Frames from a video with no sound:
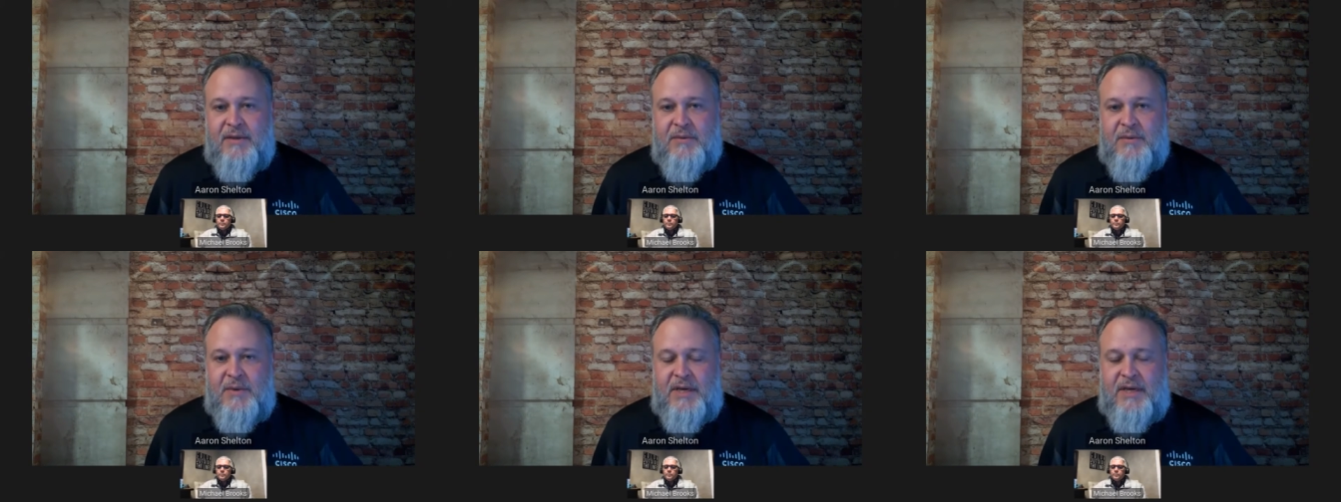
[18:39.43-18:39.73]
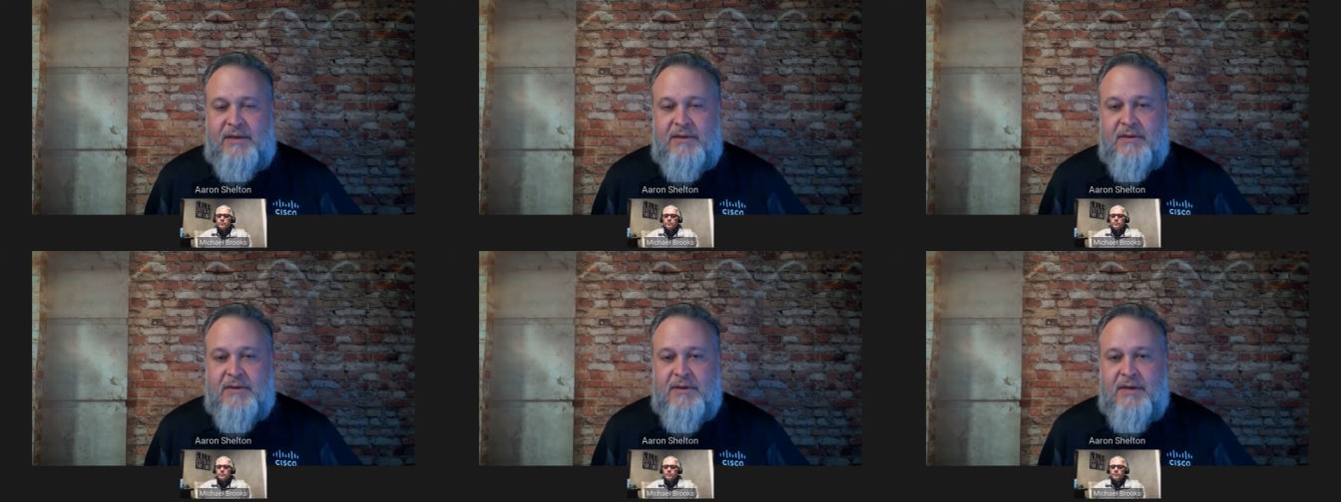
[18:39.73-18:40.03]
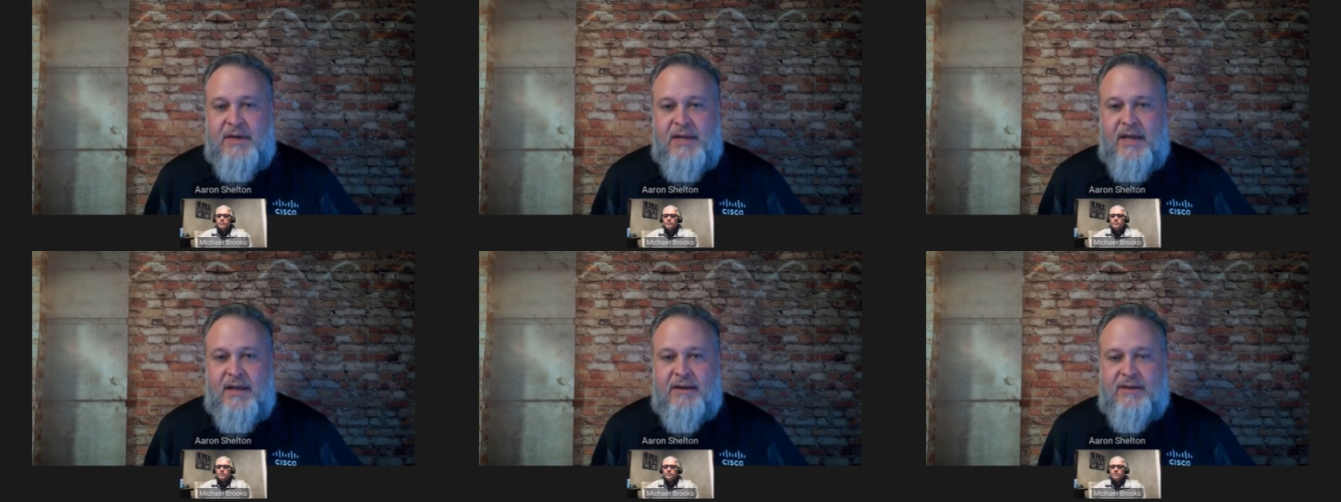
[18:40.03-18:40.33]
that we need to
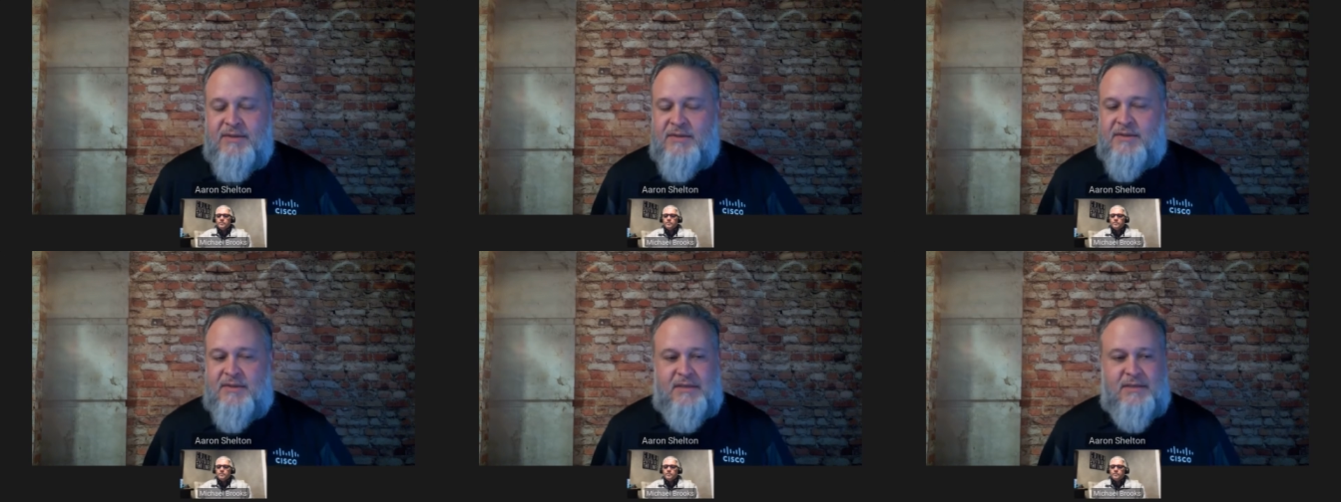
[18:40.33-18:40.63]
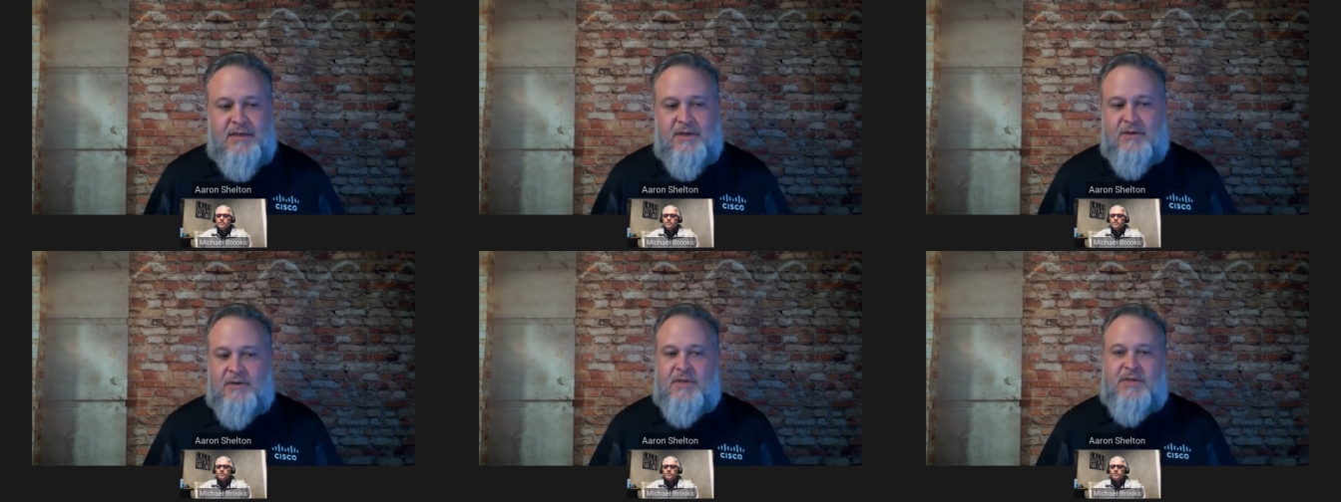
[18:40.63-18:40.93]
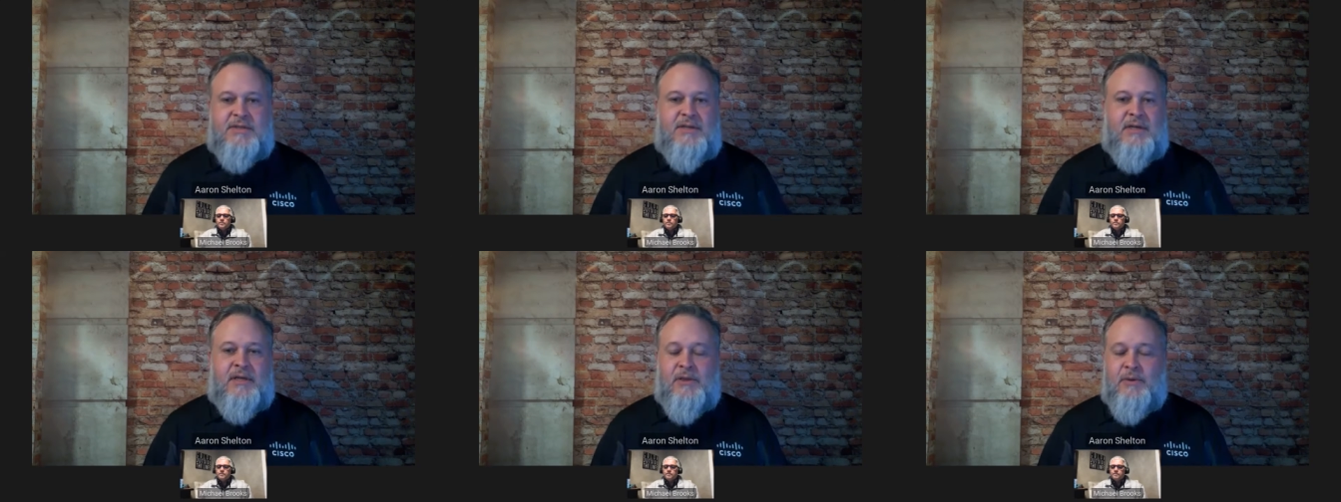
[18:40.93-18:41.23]
look at because you don't
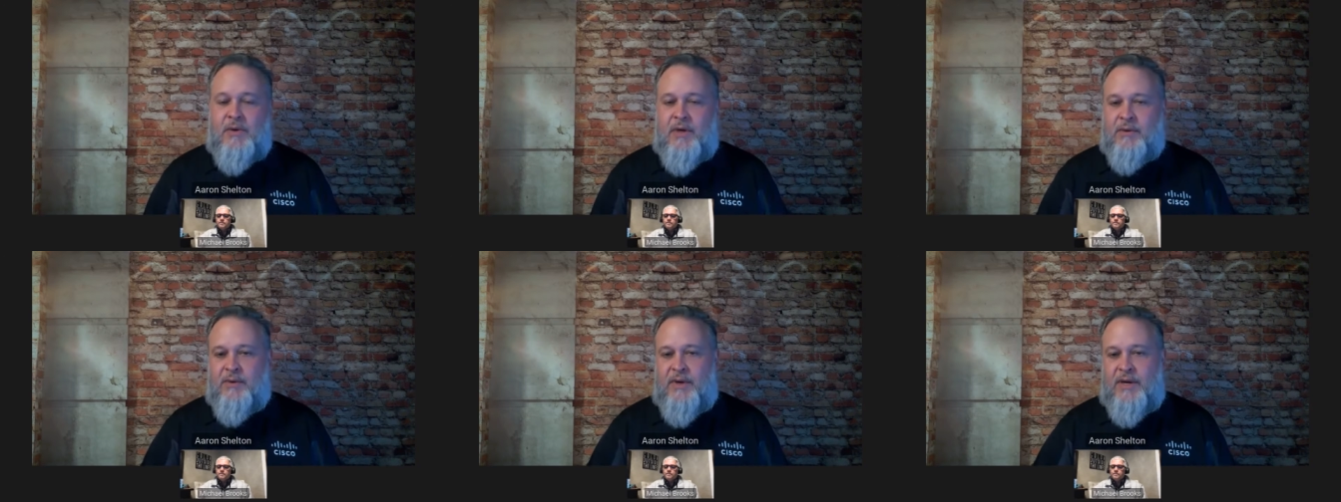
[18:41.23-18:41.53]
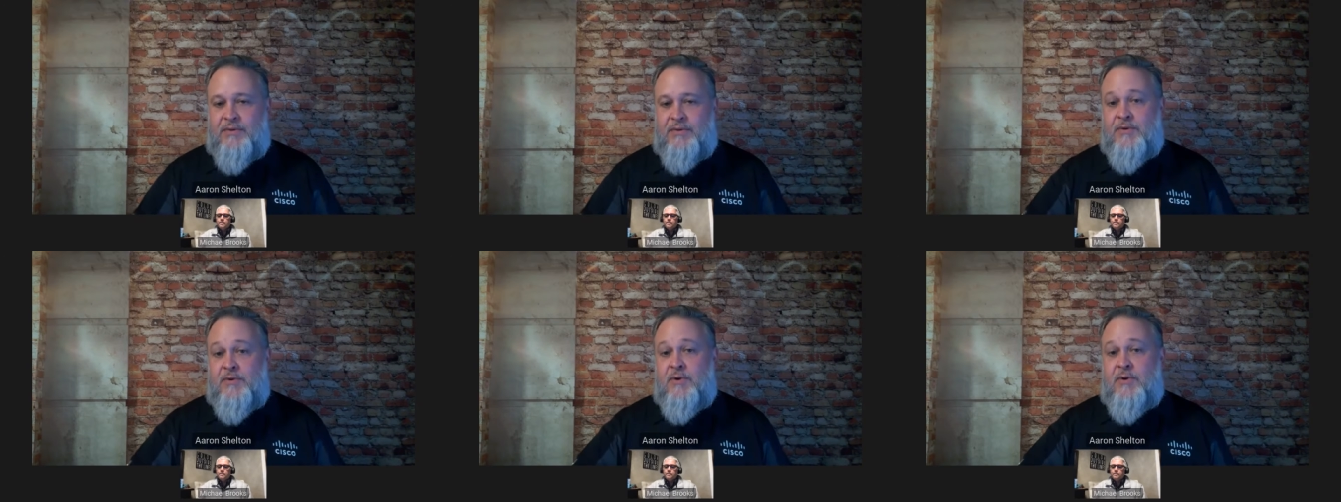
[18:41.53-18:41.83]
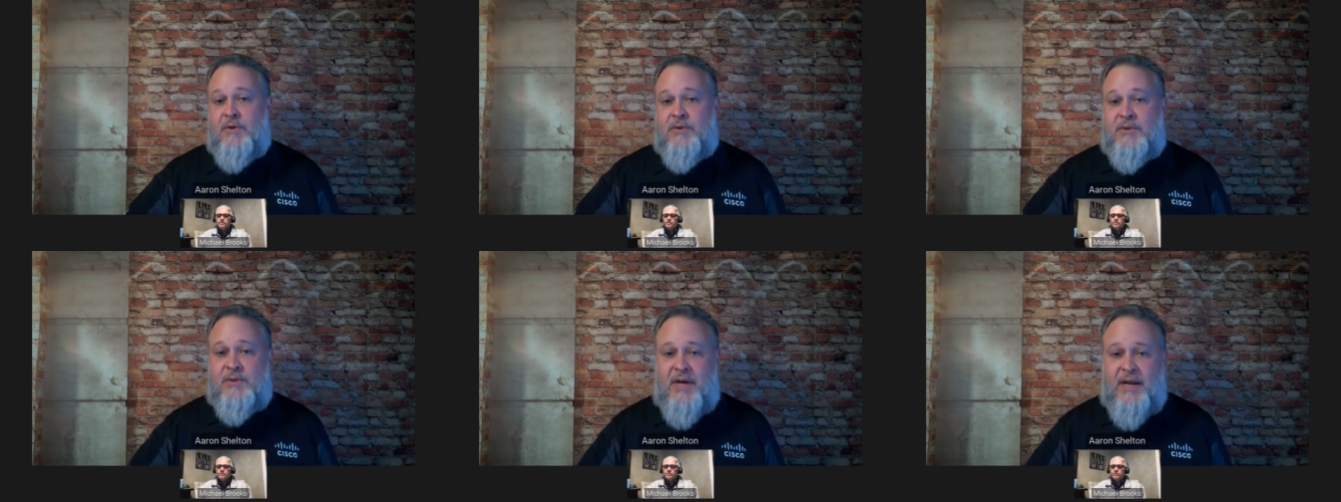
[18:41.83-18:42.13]
necessarily want to read through the
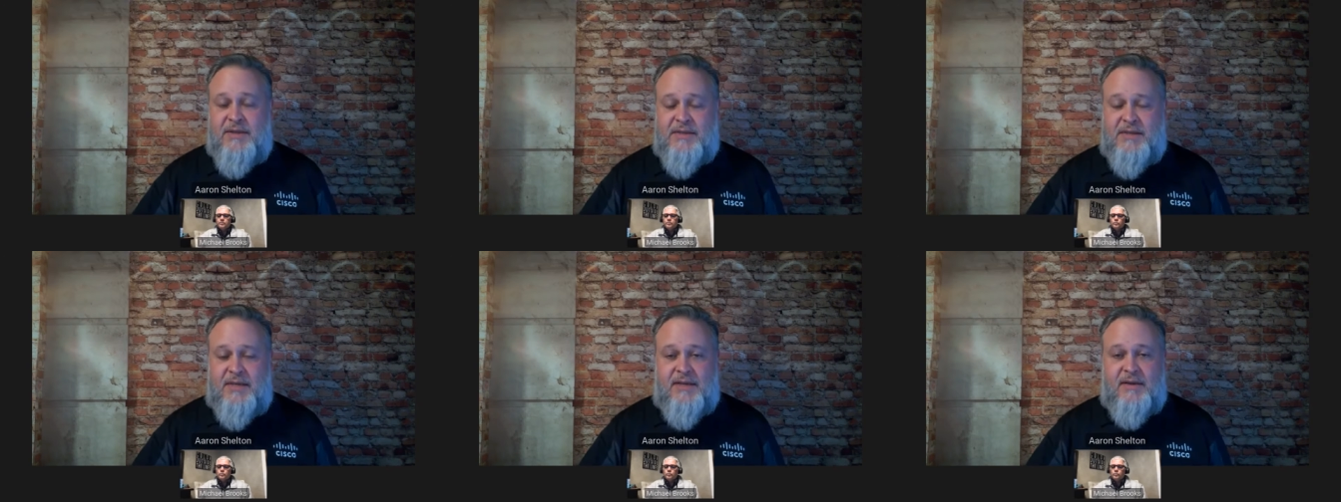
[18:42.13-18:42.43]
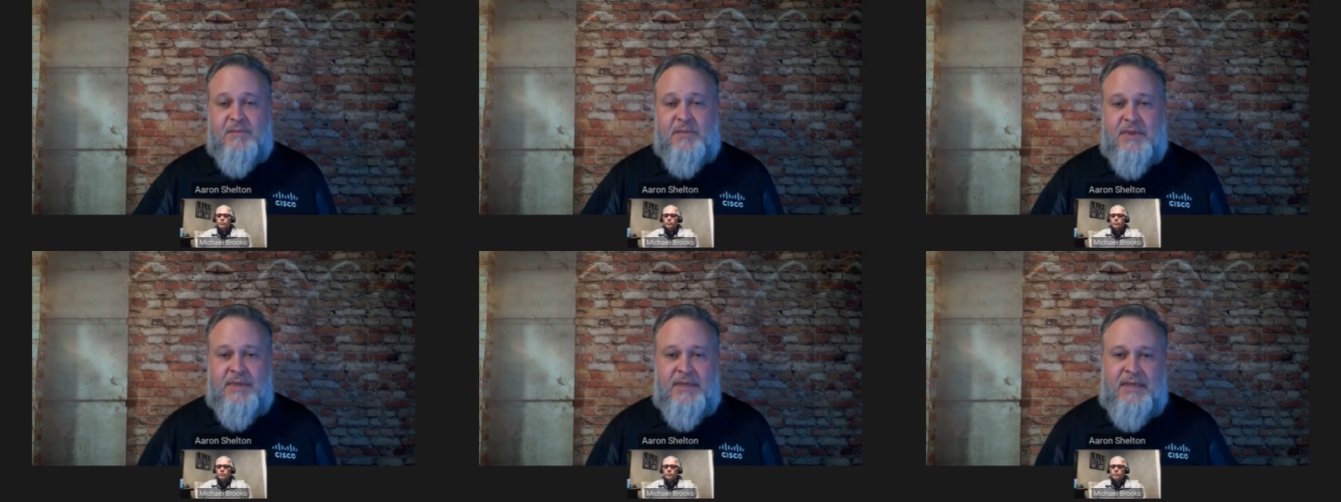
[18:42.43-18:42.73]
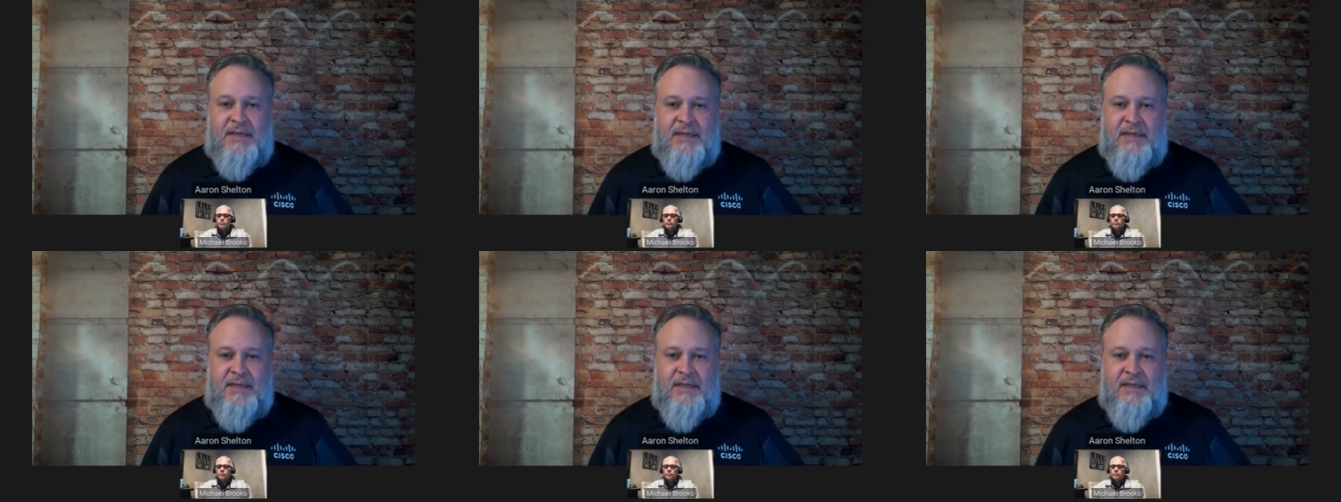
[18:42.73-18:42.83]
whole transcript.